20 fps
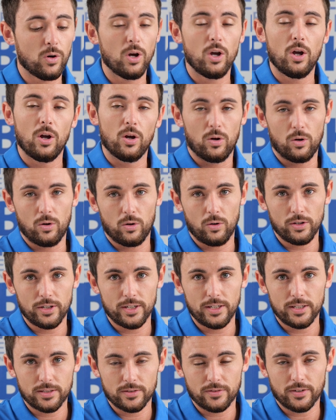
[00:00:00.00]
you know, all
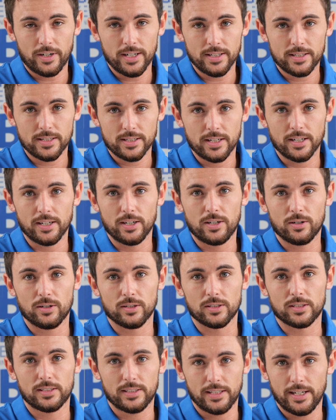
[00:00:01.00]
these threats can
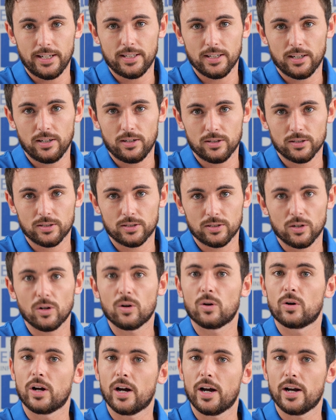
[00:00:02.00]
cause data loss
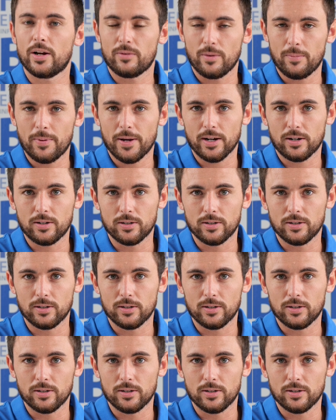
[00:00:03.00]
or high repair